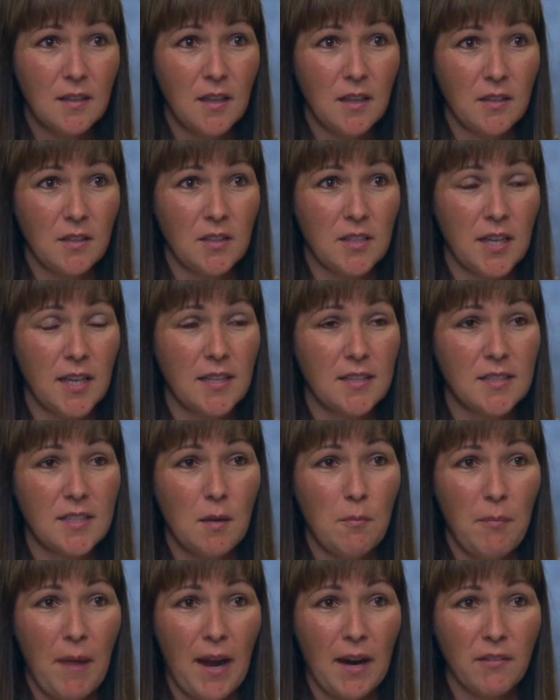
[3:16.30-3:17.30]
You take a
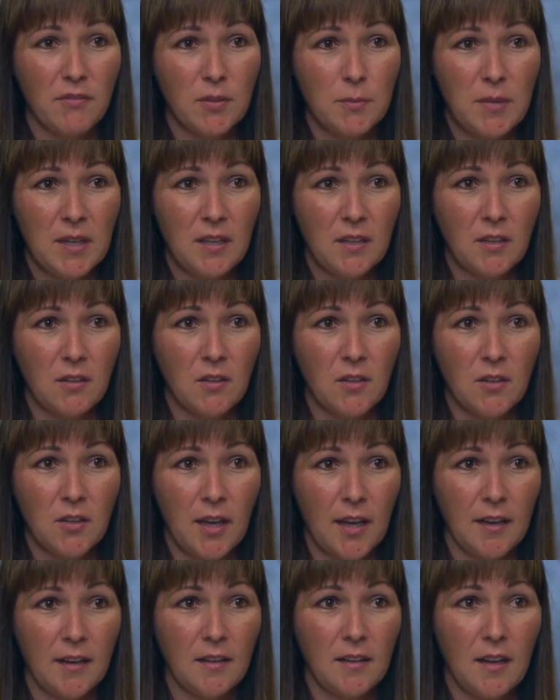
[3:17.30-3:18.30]
step back from it and you look
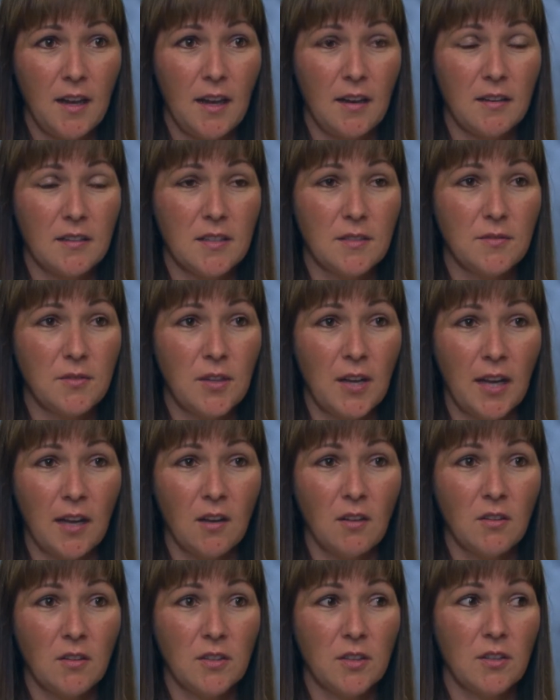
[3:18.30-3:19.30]
at it at a different
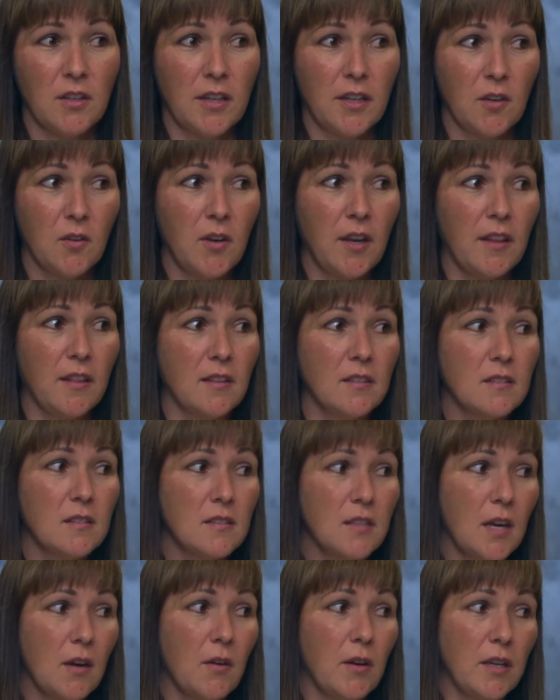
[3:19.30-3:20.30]
angle and you're like, okay, this
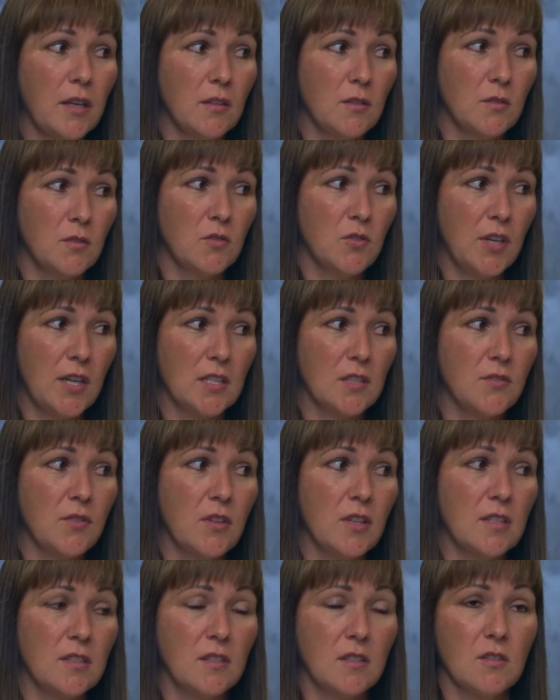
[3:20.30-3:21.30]
is how I could
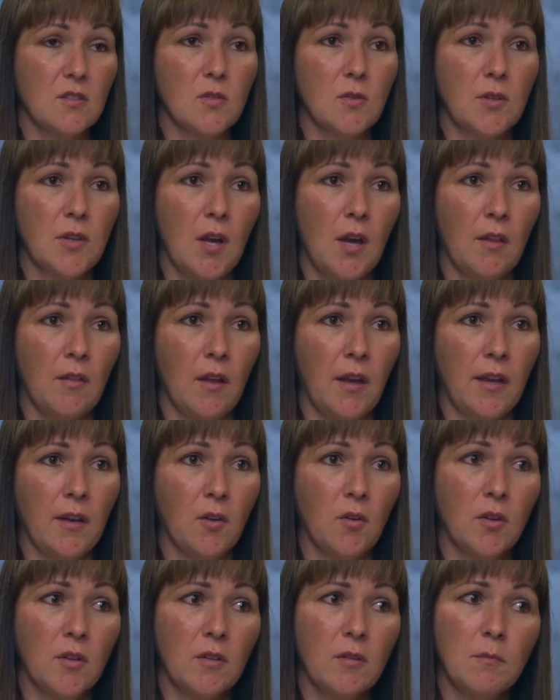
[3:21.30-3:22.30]
transfer this into an online,
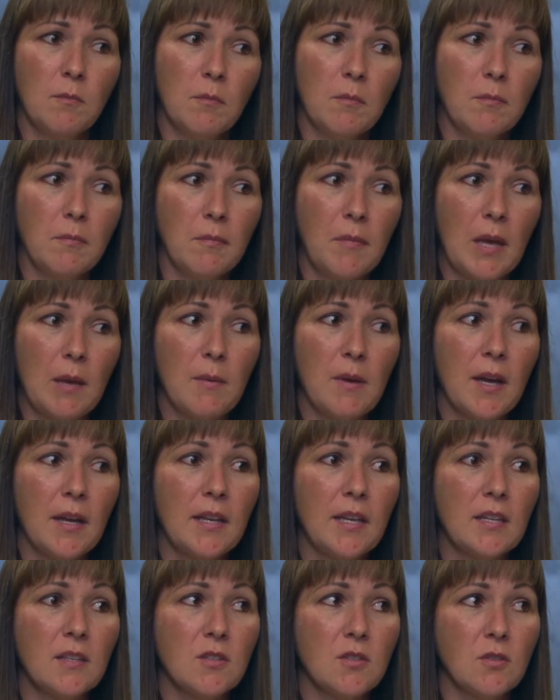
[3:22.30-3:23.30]
or maybe I
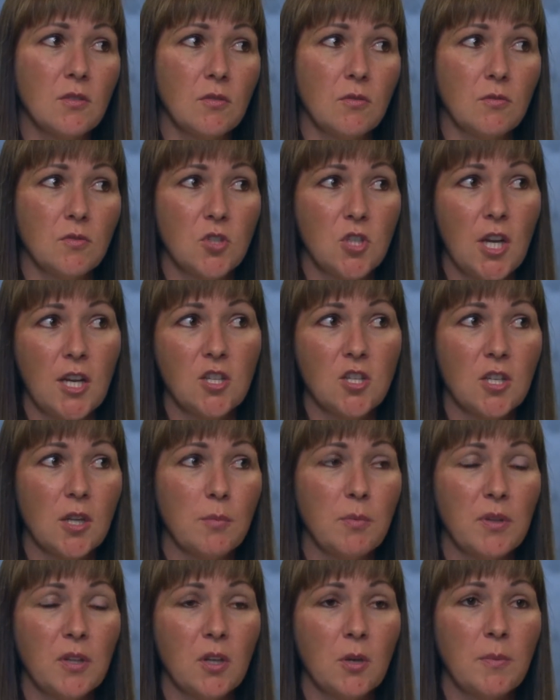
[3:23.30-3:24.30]
need to change it
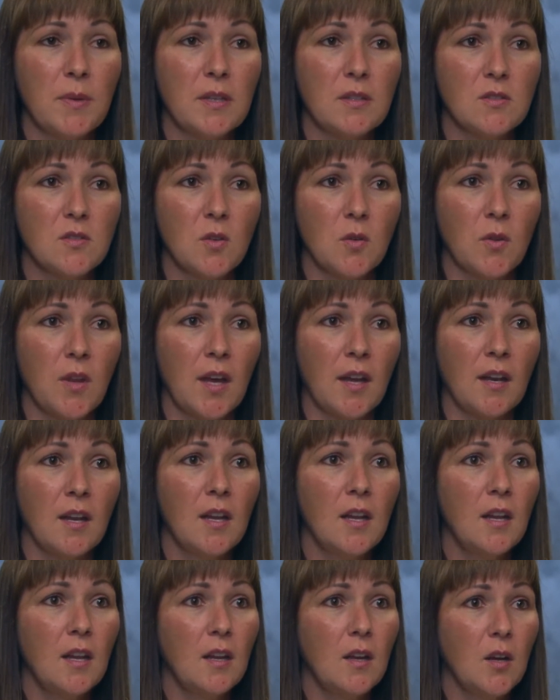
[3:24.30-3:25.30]
up a little bit so that
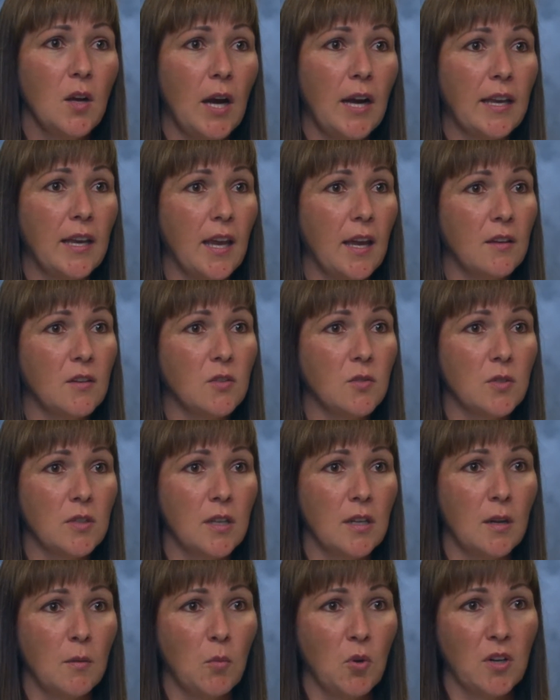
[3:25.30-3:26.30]
I can do it
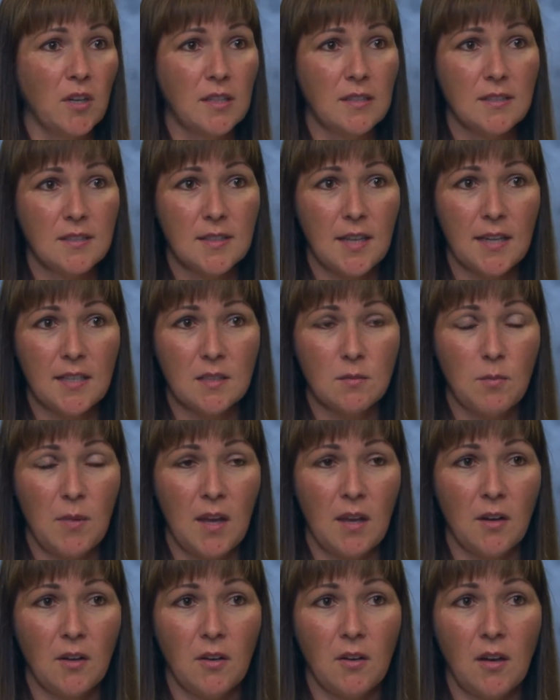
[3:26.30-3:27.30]
in a more concise
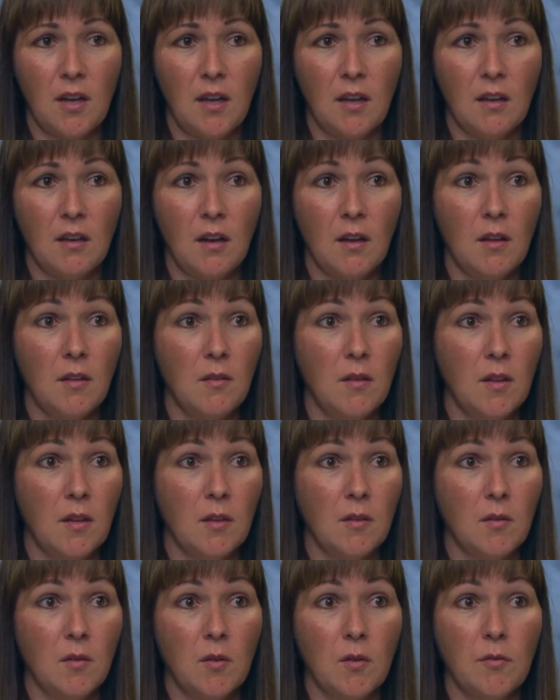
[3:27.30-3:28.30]
manner in
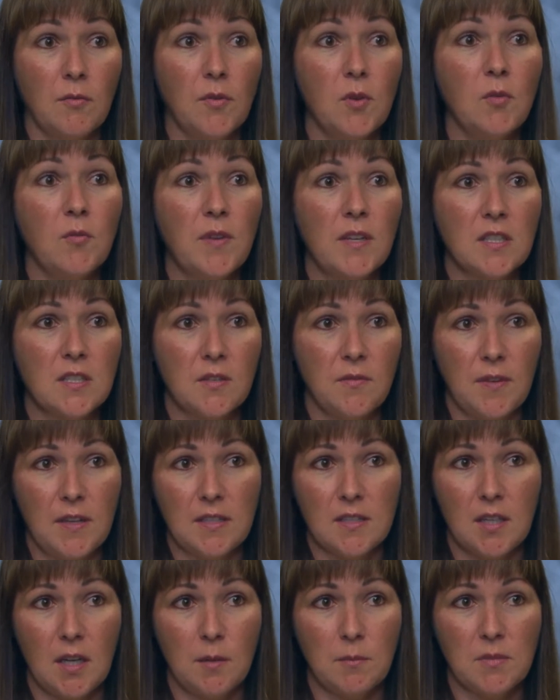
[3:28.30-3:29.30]
the few
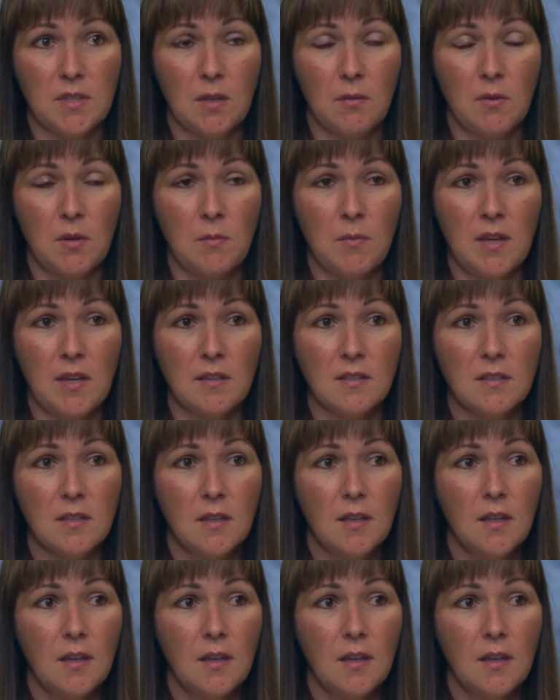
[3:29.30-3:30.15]
face-to-face times that we meet.